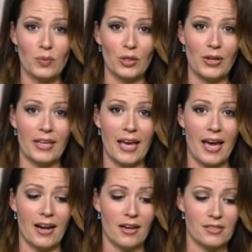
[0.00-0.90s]
we're looking
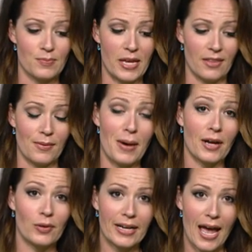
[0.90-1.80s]
at us being in the
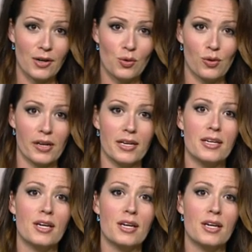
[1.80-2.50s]
moderate category,